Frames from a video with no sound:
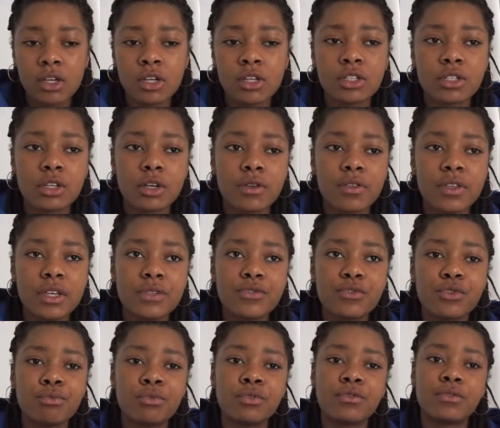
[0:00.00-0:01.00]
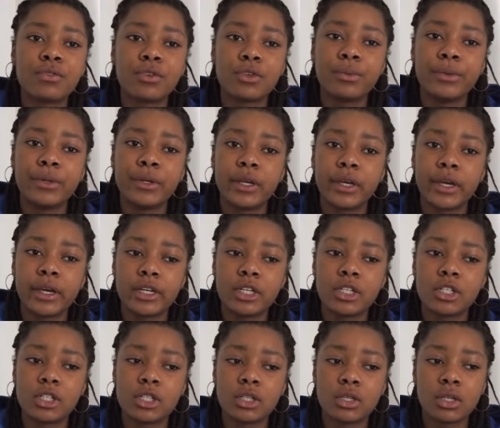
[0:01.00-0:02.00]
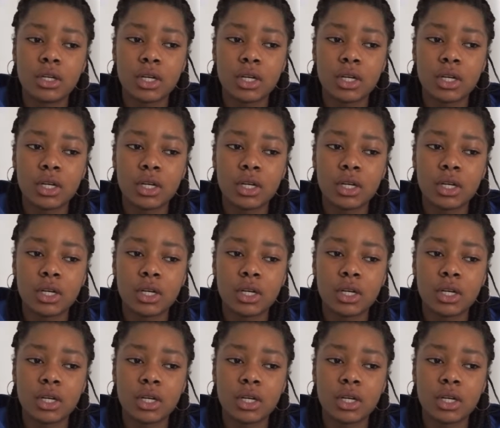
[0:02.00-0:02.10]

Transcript: So this form of communication